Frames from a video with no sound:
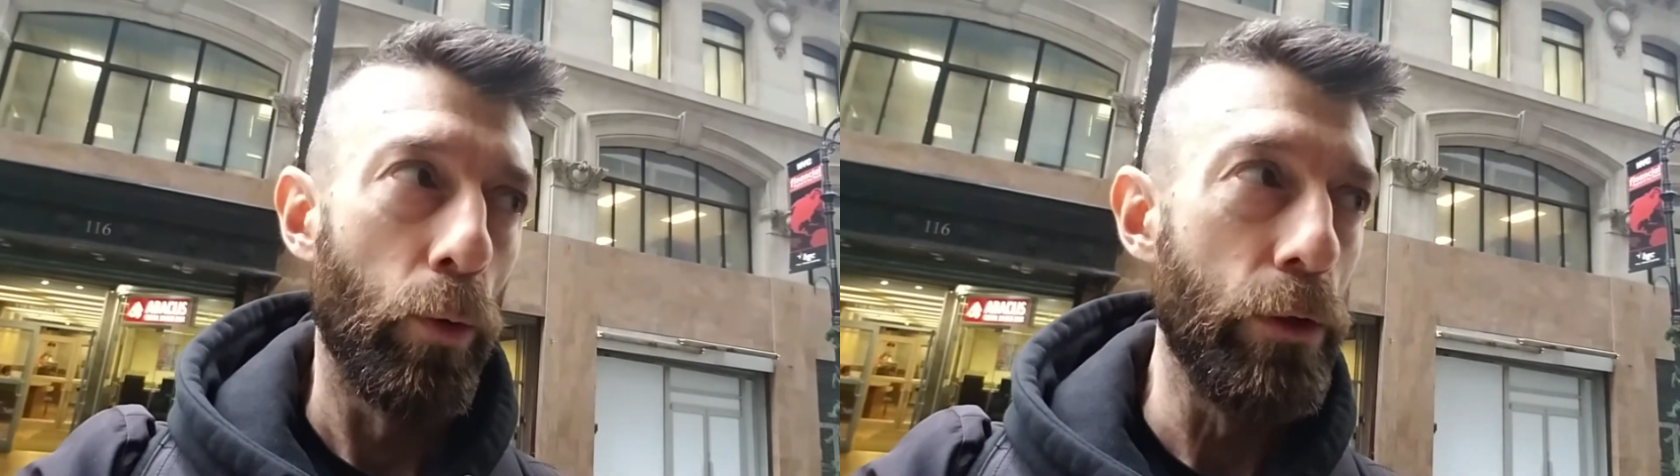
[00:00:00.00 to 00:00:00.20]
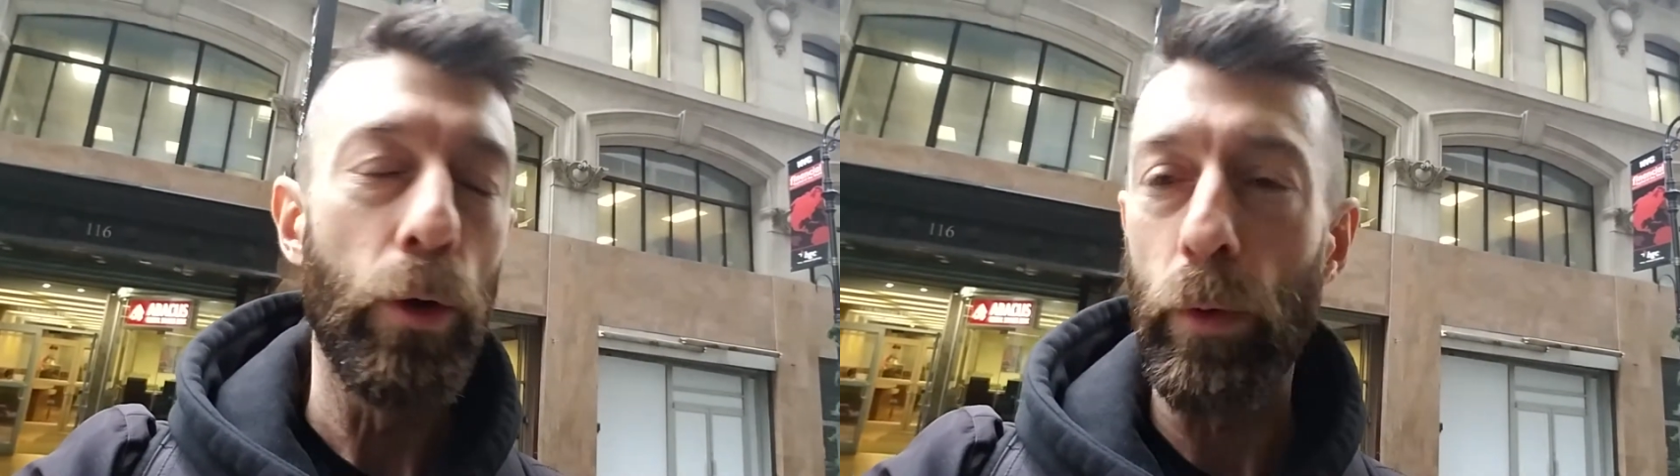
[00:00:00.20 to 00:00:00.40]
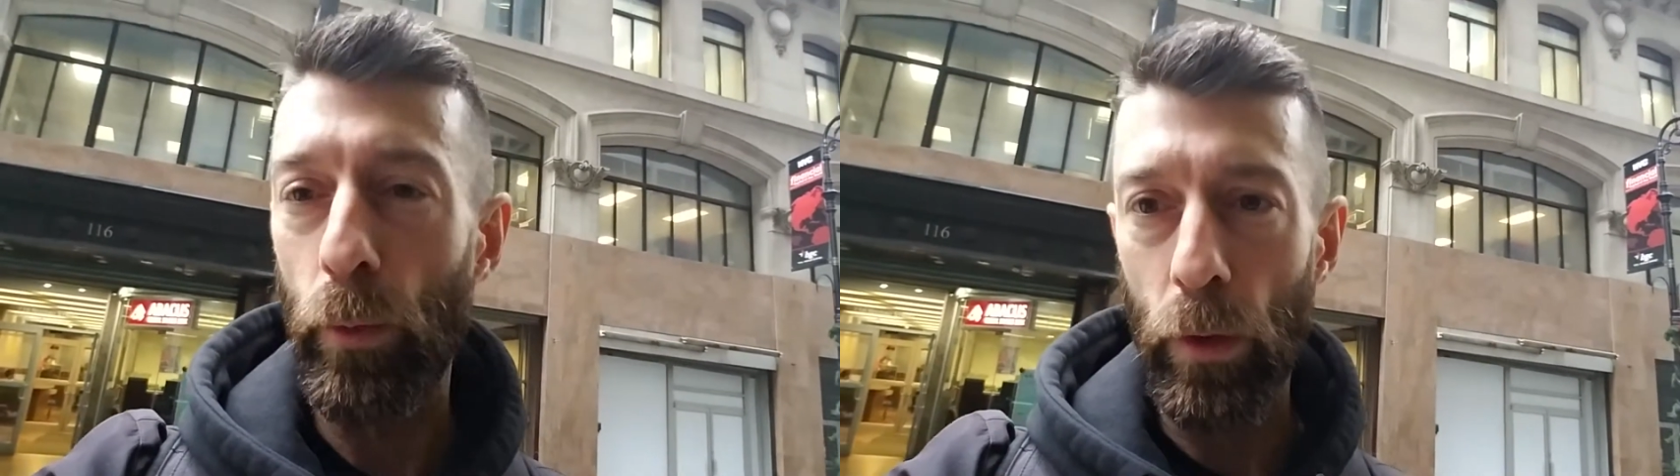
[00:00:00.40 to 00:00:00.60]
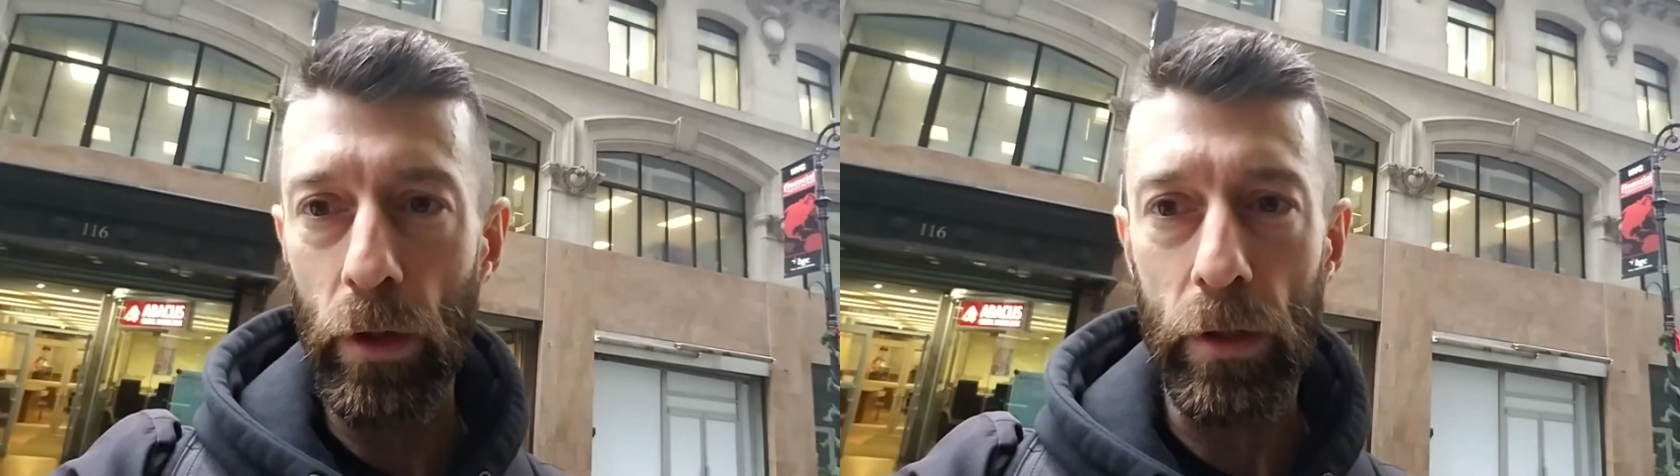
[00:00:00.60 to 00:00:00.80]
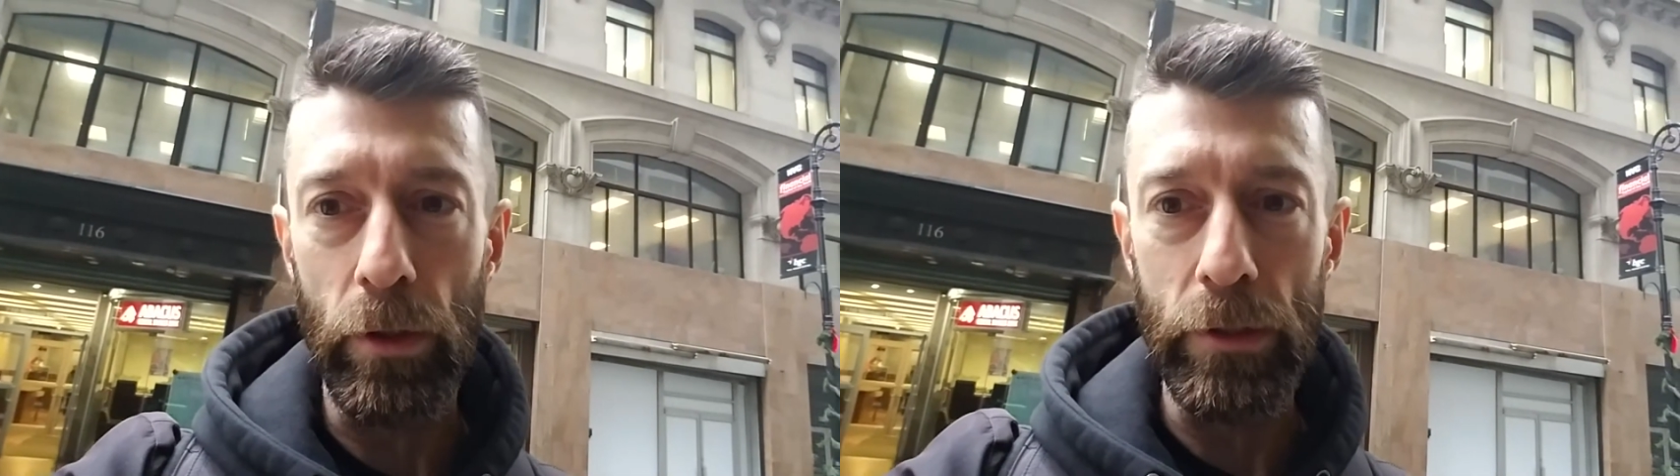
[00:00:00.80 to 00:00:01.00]
you know, we
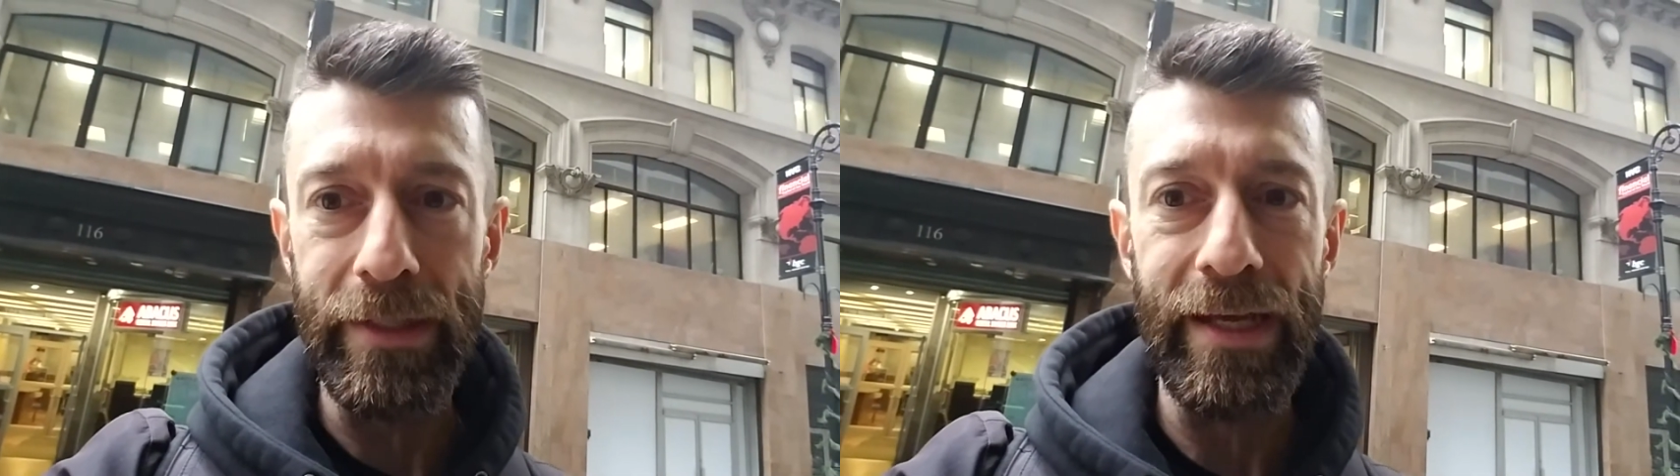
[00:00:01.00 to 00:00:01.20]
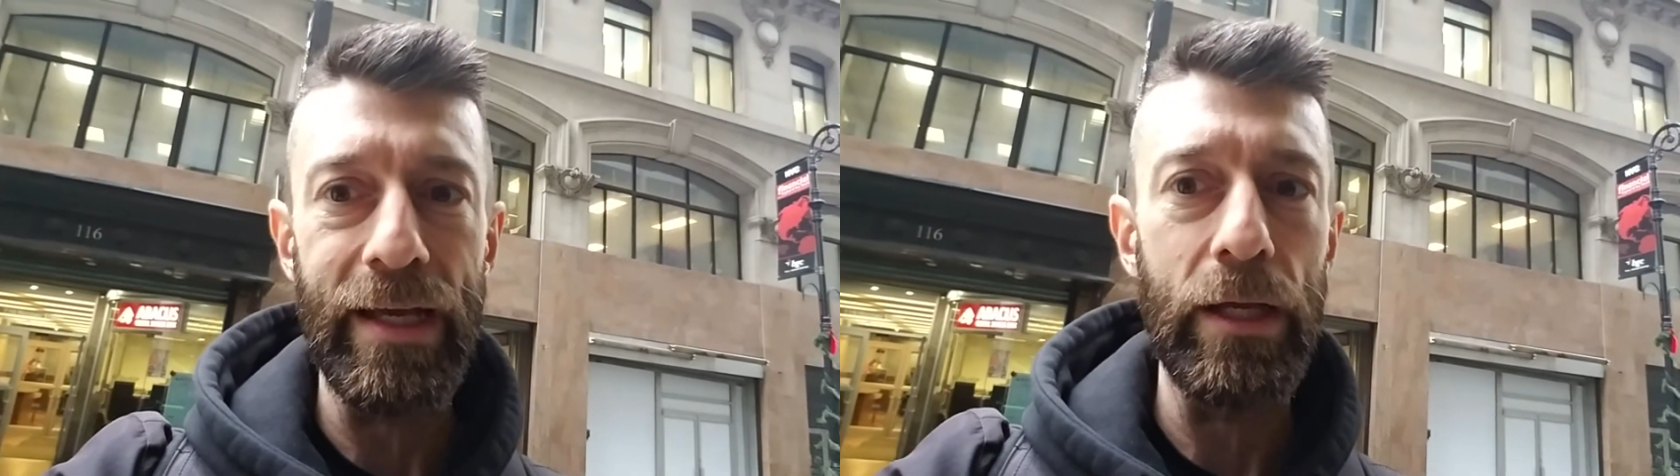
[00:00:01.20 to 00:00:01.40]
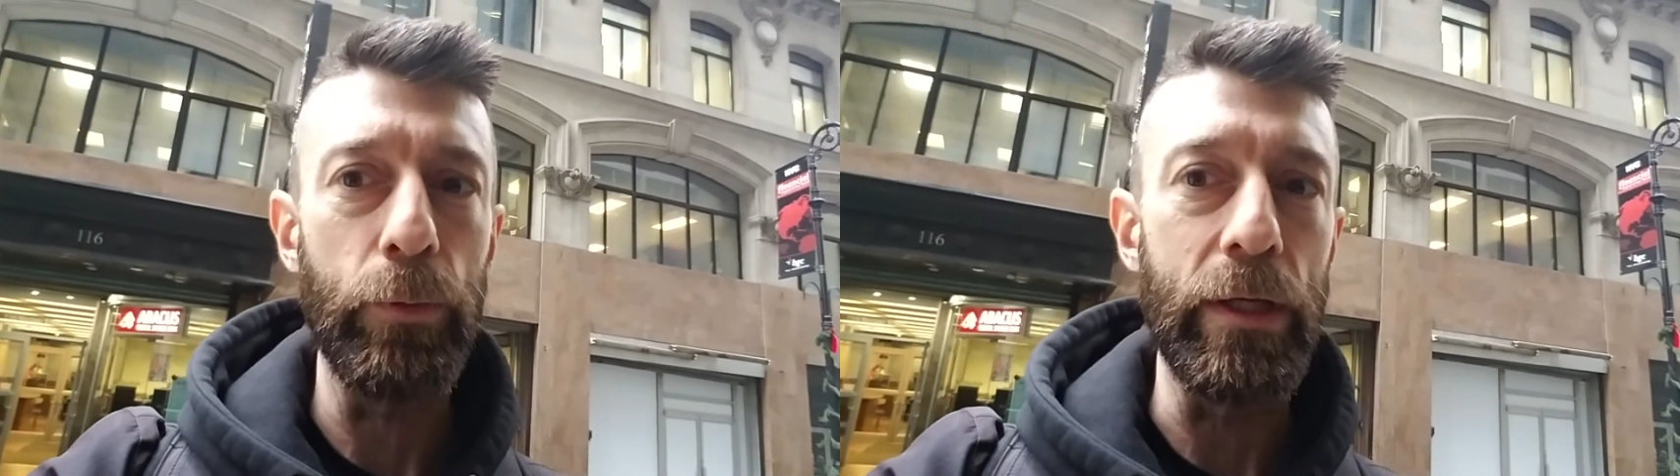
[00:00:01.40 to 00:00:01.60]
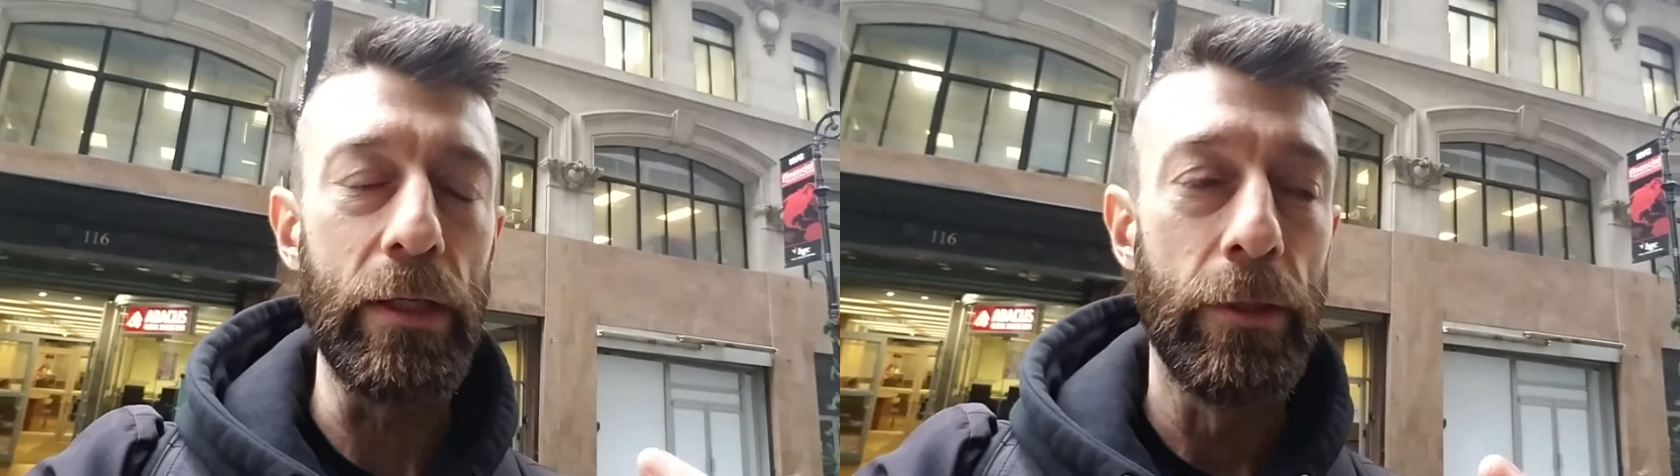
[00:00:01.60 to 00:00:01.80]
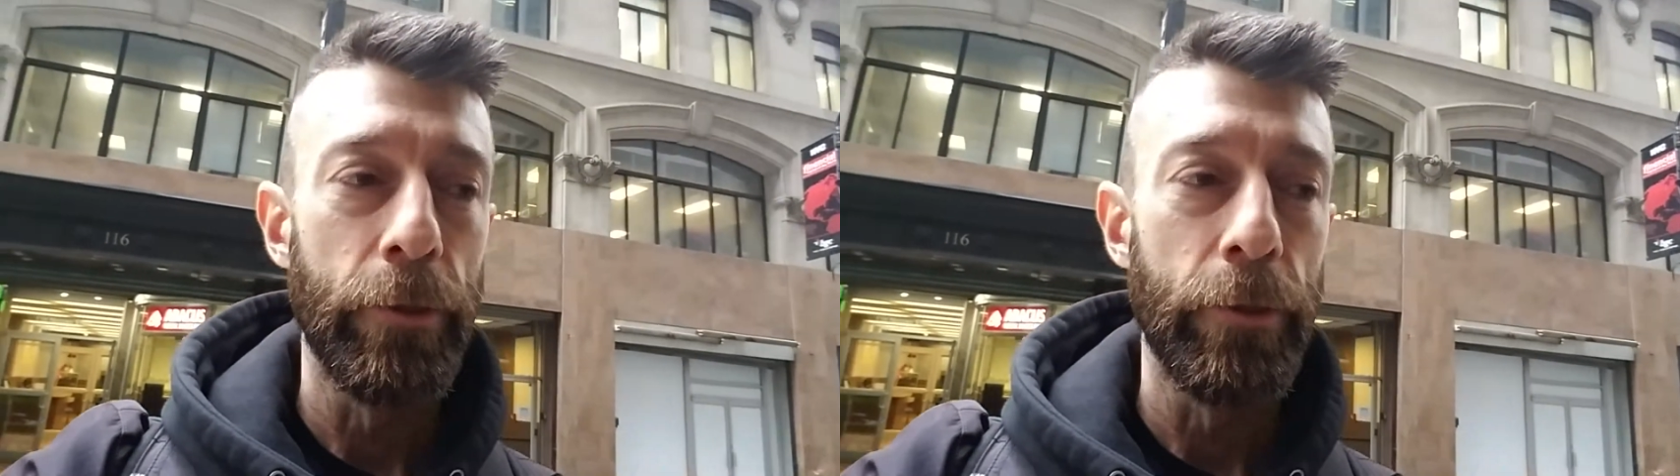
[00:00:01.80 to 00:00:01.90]
work all day, we,